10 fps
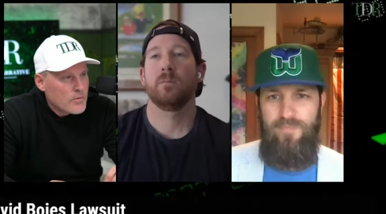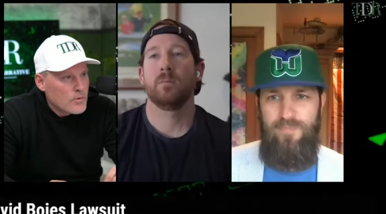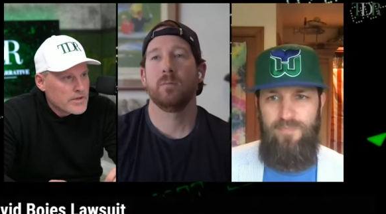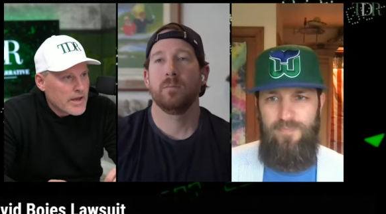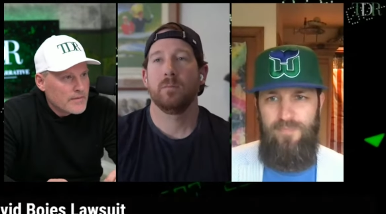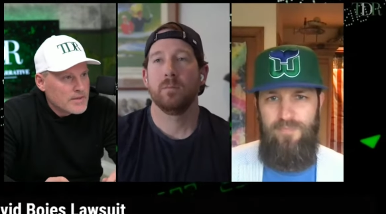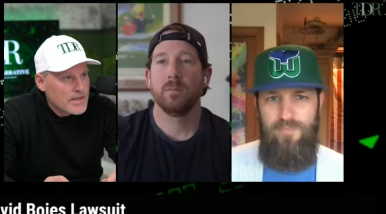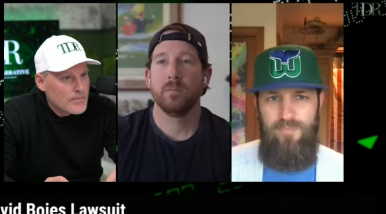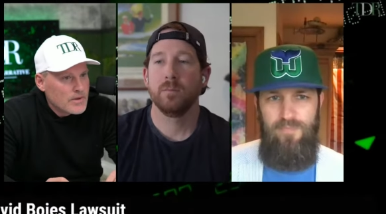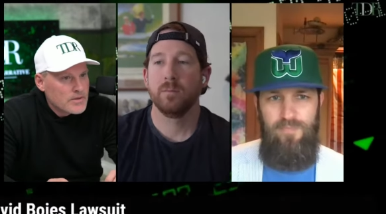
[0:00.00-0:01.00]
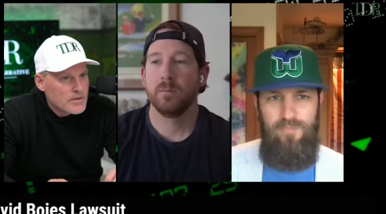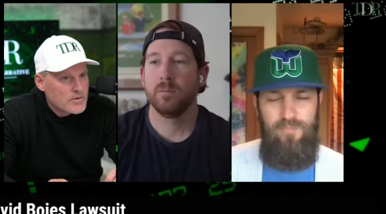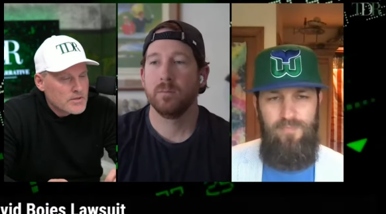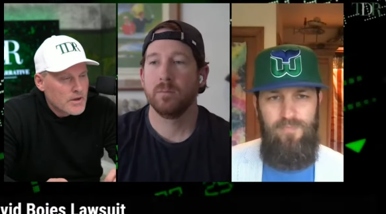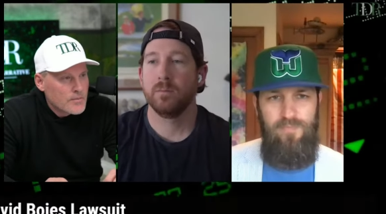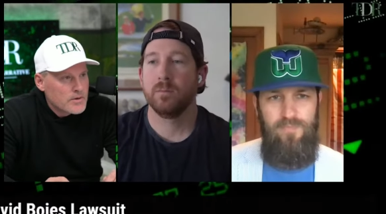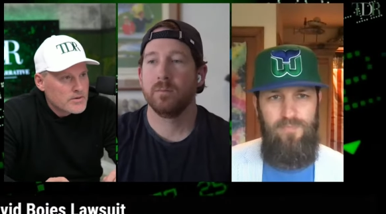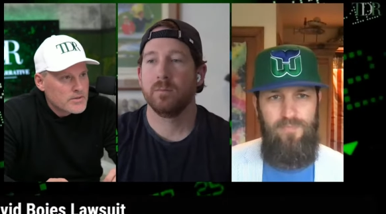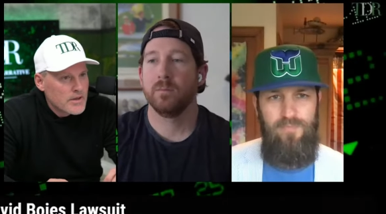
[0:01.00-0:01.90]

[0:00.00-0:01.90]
Speaker 1: We'll dive deep into those numbers.